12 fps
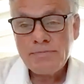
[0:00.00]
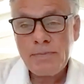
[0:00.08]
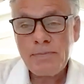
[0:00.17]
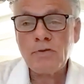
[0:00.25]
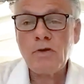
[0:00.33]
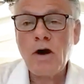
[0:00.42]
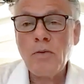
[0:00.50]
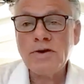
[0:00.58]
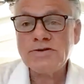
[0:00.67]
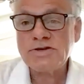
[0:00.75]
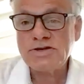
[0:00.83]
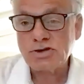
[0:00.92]
People are
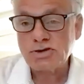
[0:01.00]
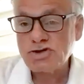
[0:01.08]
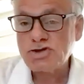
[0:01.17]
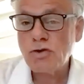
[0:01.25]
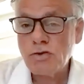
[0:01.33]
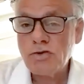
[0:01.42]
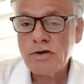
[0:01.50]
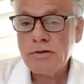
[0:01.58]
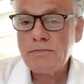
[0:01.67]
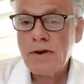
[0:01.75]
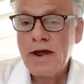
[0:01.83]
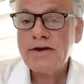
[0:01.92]
always these are so
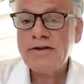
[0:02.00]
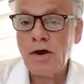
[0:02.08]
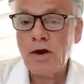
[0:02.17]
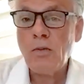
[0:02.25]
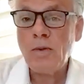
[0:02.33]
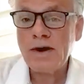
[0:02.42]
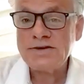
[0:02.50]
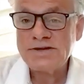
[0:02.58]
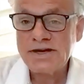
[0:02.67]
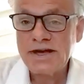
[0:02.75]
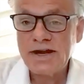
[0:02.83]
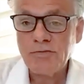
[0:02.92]
good, Brandon. They don't want to
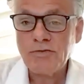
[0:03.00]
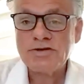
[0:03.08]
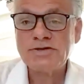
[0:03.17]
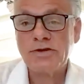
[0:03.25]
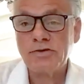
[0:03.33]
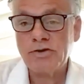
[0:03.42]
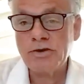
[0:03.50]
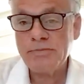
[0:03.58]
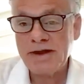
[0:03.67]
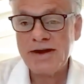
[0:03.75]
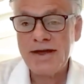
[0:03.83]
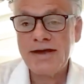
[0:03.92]
take any risks that there could
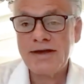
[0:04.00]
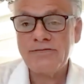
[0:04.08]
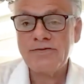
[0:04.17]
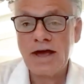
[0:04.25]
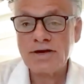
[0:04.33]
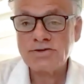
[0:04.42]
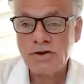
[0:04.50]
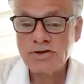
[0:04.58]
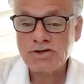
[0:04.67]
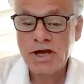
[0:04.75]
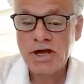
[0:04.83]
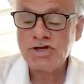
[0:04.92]
be a negative tax law
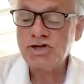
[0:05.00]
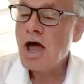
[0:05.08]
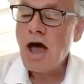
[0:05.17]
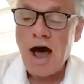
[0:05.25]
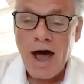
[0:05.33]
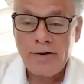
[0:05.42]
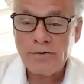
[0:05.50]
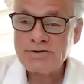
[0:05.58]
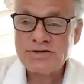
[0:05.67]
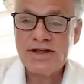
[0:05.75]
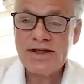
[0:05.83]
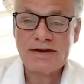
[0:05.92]
change. I don't
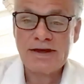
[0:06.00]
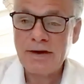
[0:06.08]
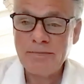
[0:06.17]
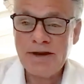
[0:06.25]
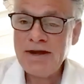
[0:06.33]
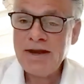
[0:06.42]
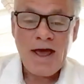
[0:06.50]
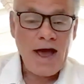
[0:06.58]
see that coming.